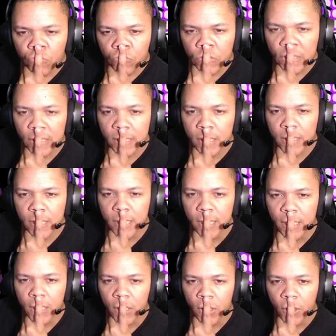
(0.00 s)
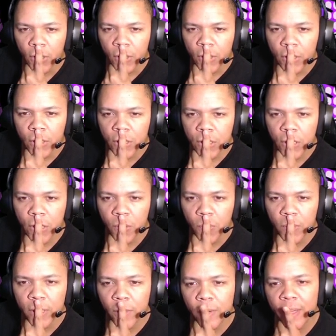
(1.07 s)
Let's see here. So we
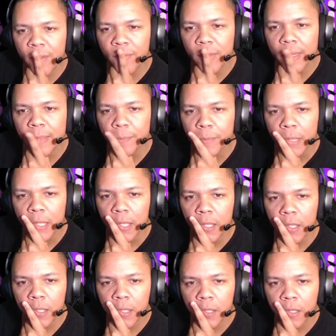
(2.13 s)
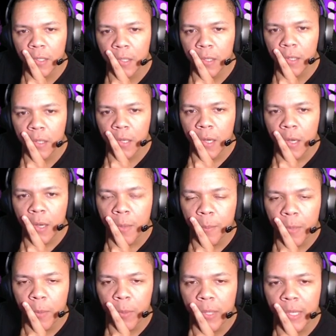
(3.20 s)
don't have Embla,
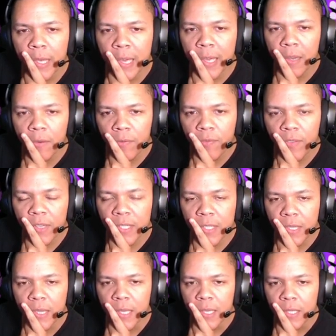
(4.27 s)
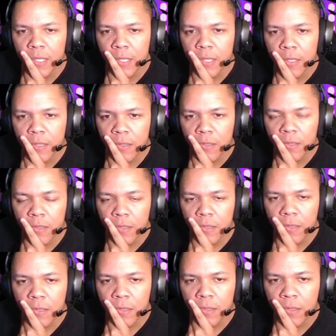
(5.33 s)
but we can fix this.
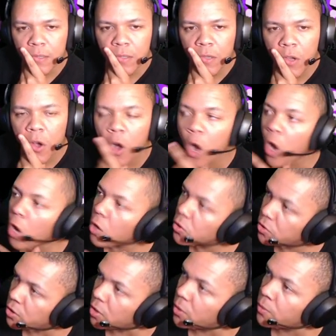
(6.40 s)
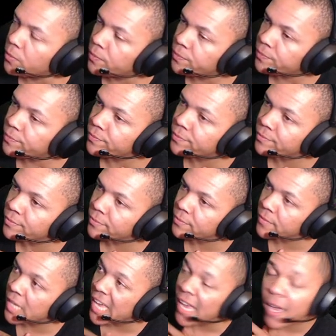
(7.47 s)
Also,
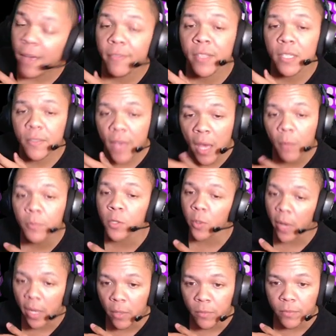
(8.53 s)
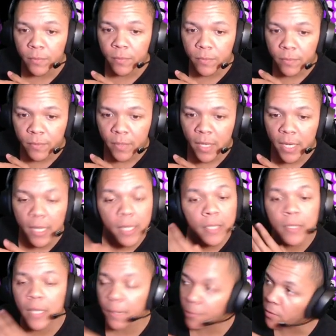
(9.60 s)
if this helped you out, in any
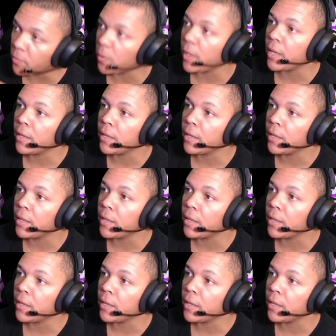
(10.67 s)
type of way,